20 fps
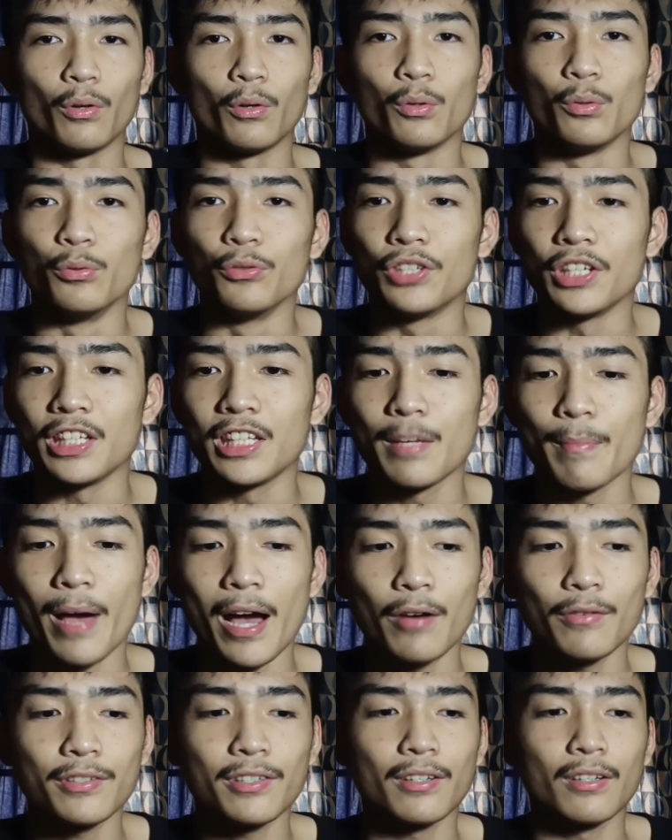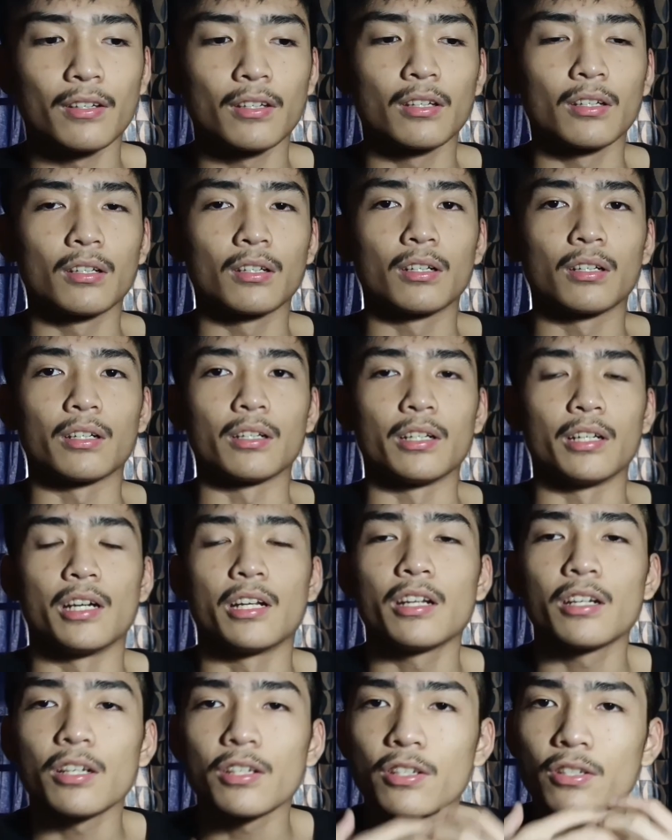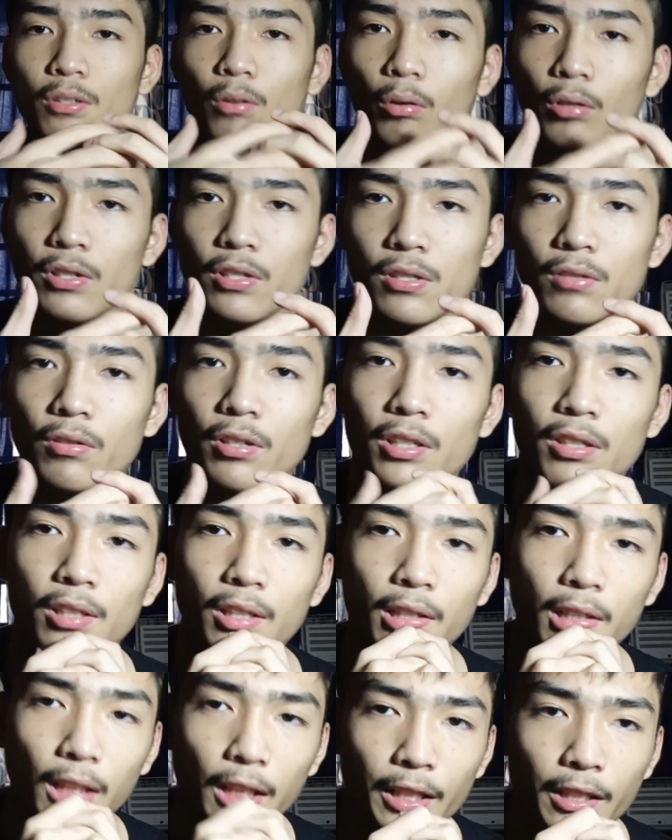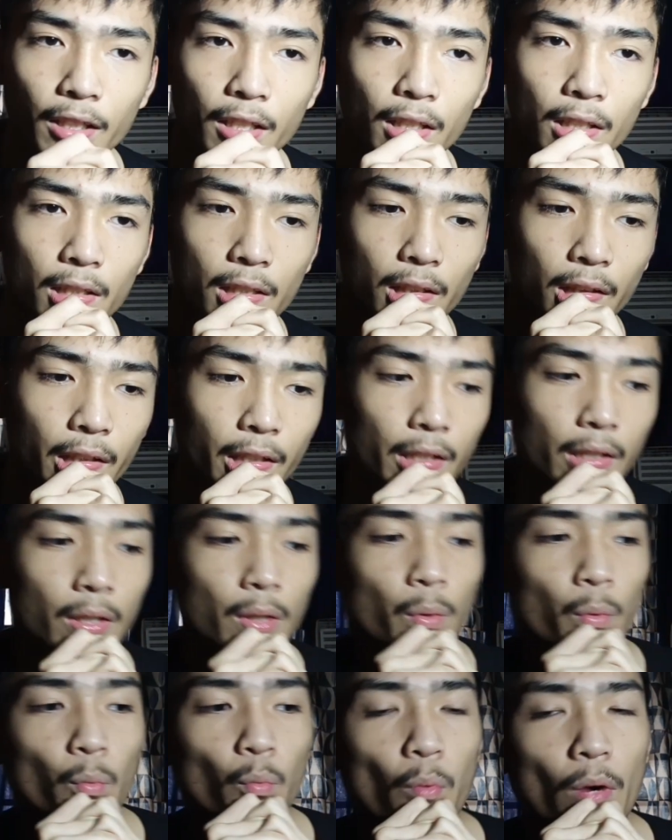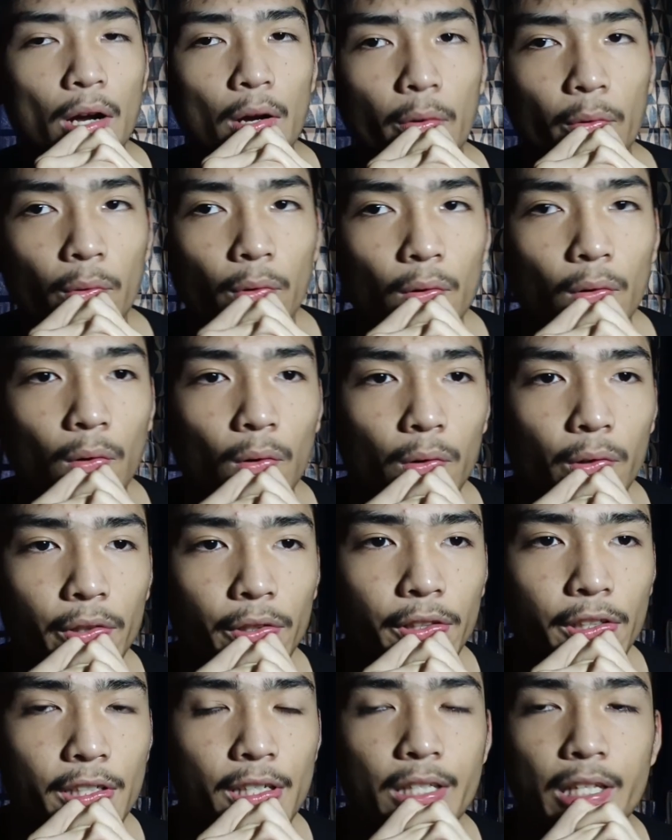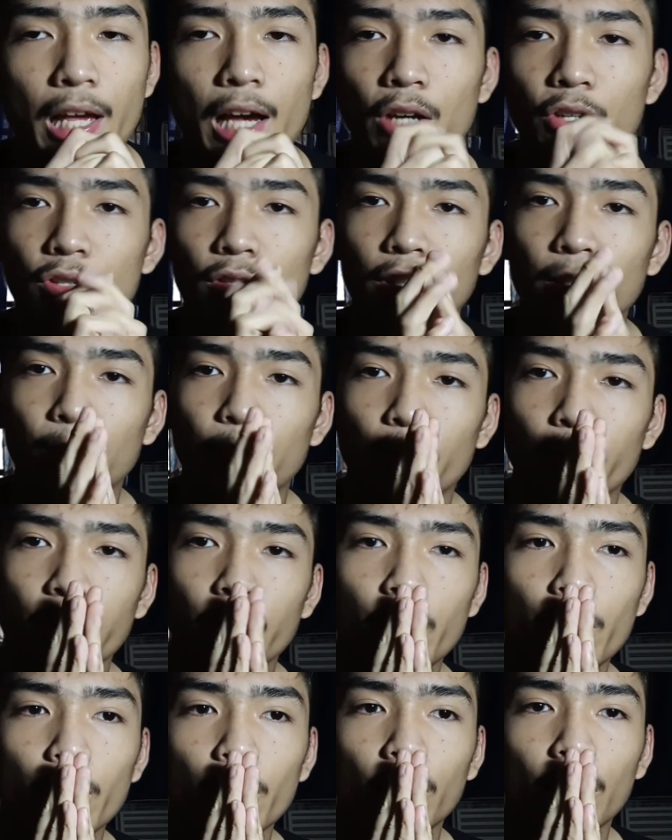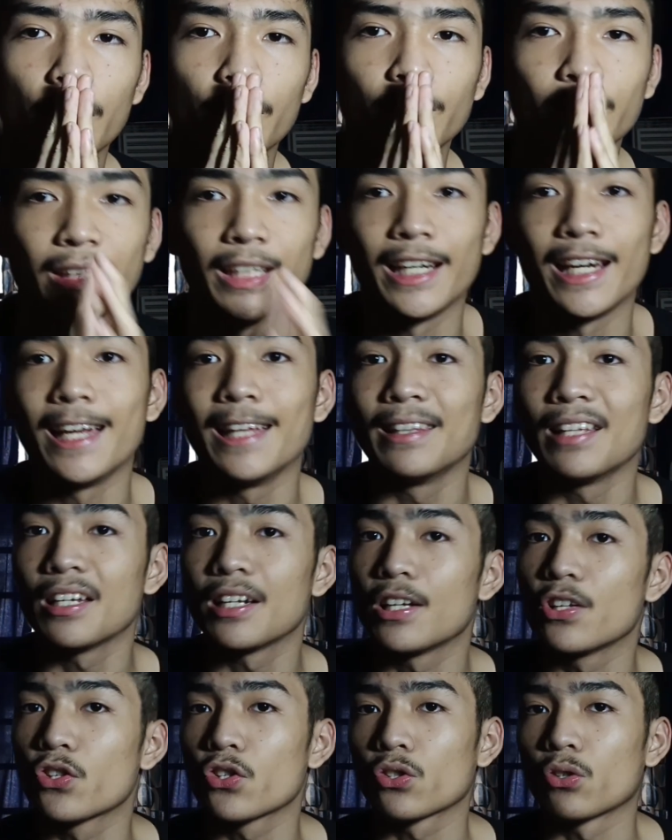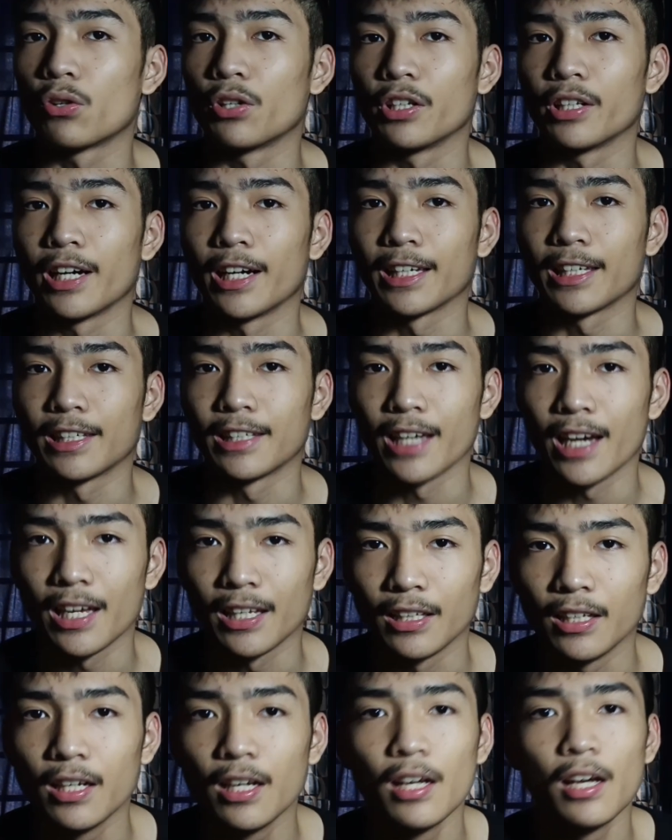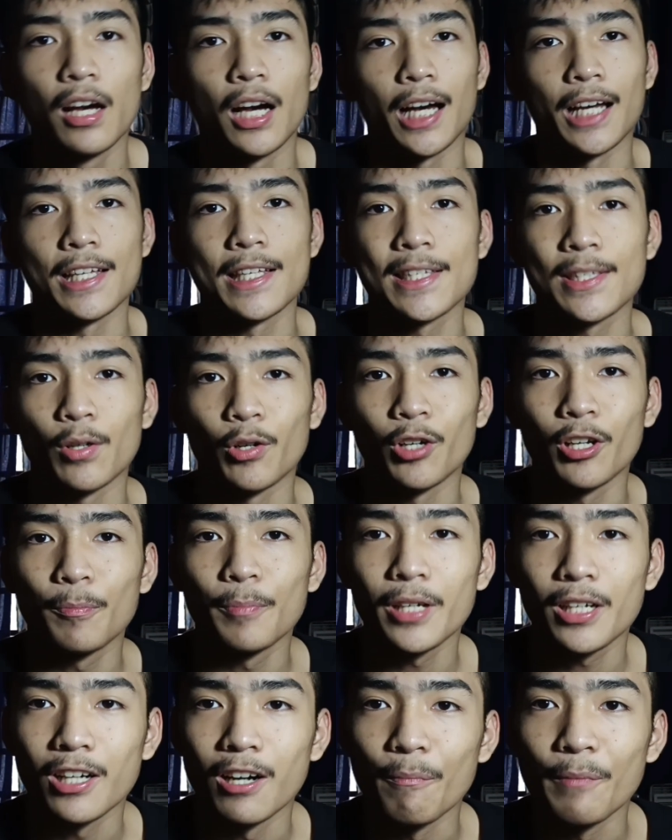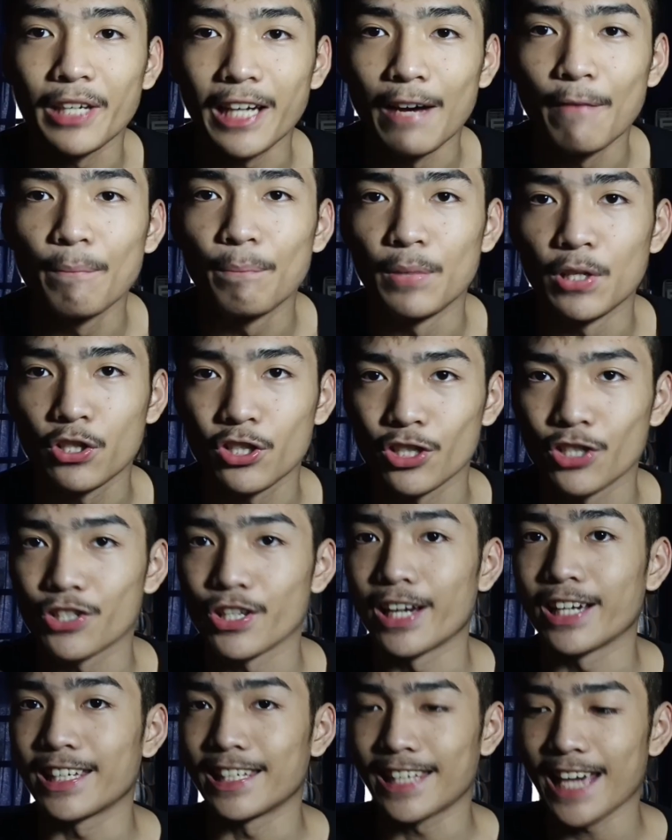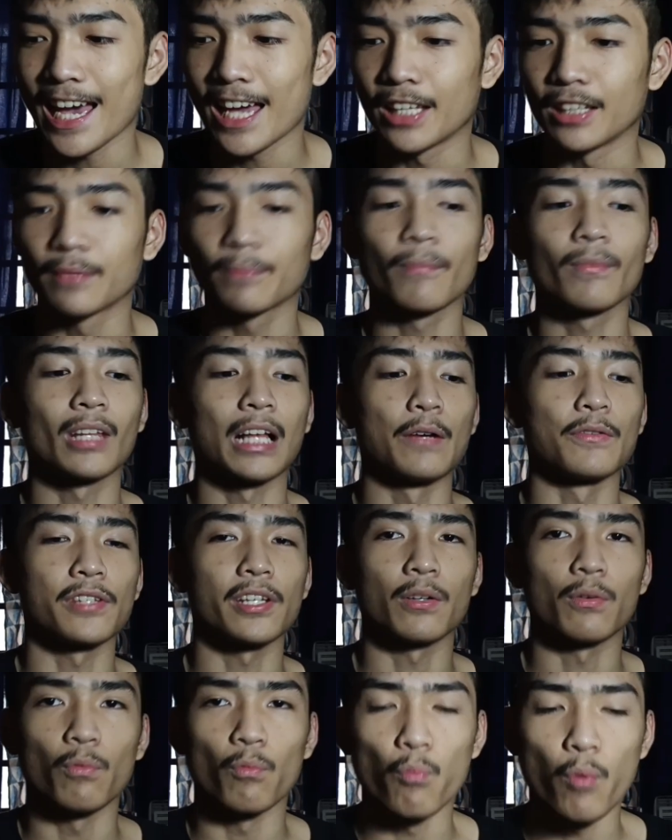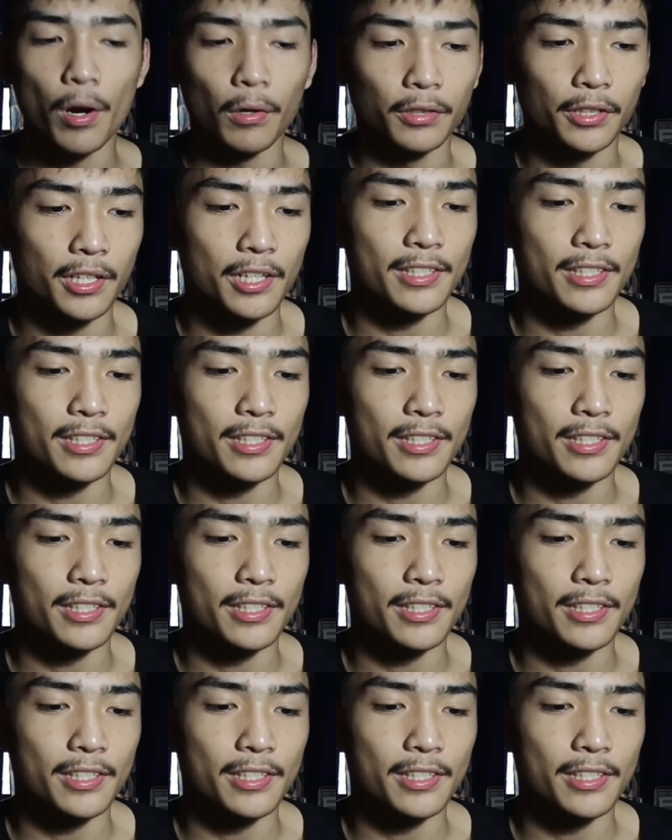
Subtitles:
Houdini mount, and then it just all started to click. Like, wow, this is actually pretty cool. And then it started again. I started becoming ambitious again. I was like, wow, look at